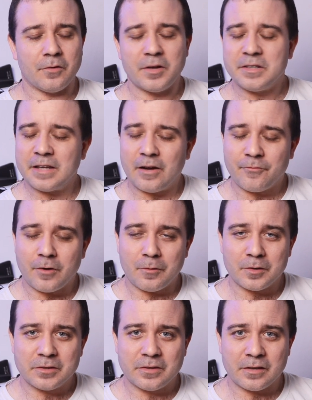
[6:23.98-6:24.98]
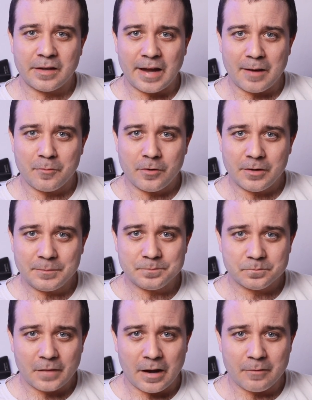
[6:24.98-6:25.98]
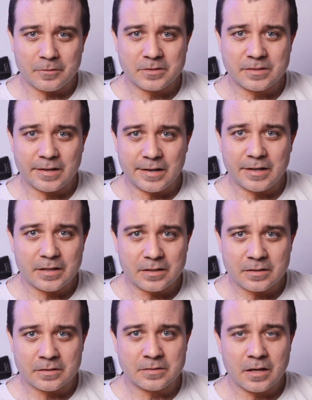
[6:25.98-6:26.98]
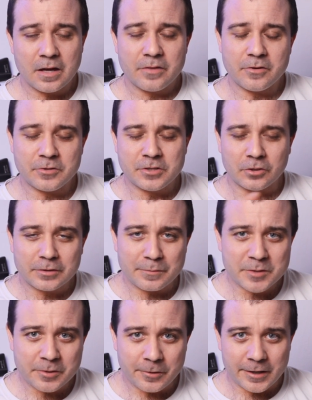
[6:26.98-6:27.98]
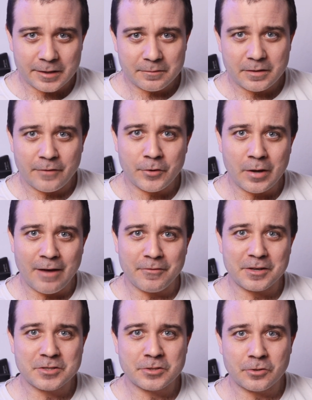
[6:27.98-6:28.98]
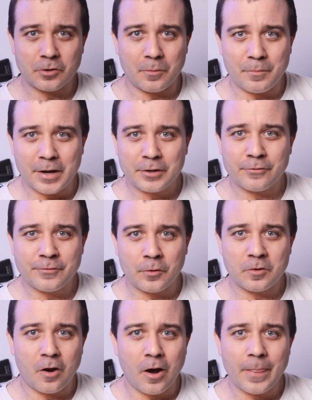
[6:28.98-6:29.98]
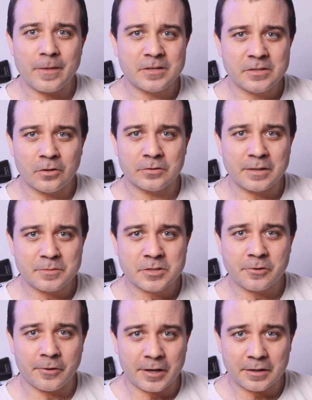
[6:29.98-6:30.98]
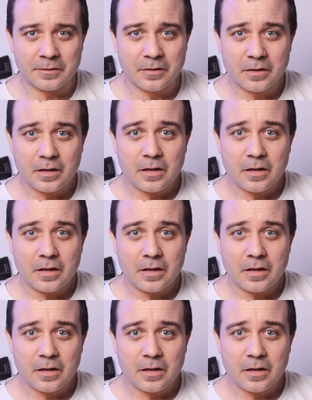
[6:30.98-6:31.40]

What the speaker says: The only downfall with the camera, I would say, is their tilt-up screen. If you have an external microphone on the tilt-up screen,